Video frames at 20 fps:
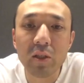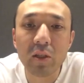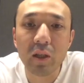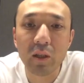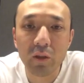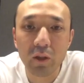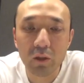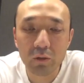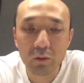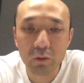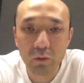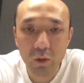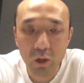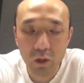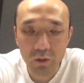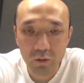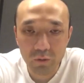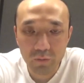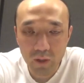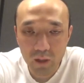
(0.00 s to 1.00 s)
and also all
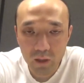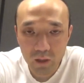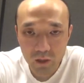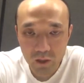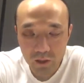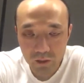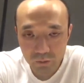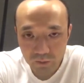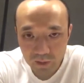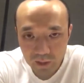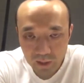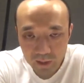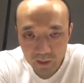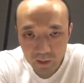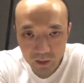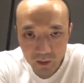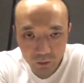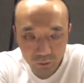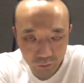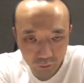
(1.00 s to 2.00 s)
the functions
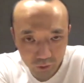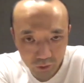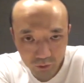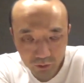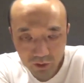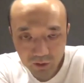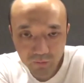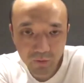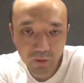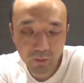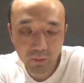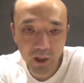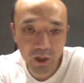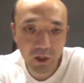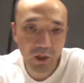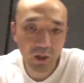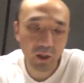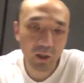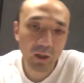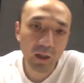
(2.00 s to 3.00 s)
related to those
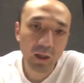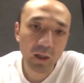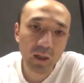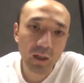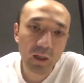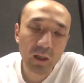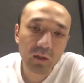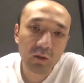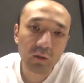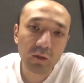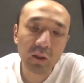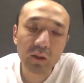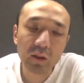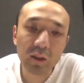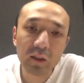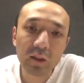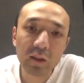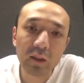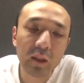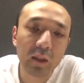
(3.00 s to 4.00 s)
information. So
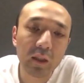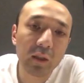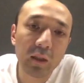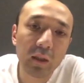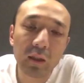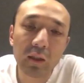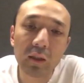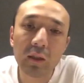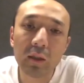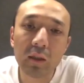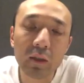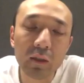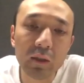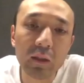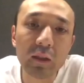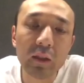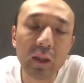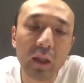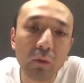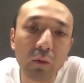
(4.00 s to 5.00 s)

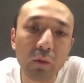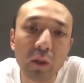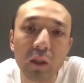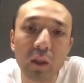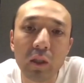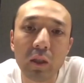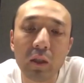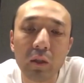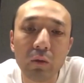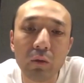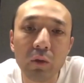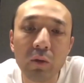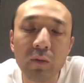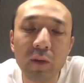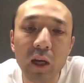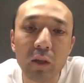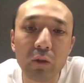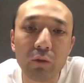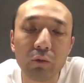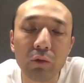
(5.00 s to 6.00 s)
these are what we
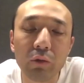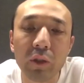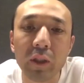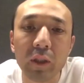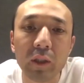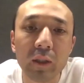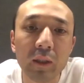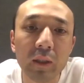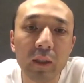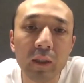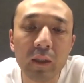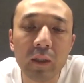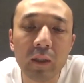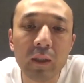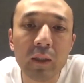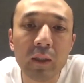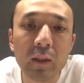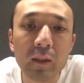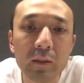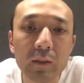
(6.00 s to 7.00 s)
are doing.
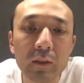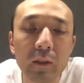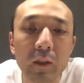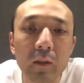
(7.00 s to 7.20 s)
Yeah.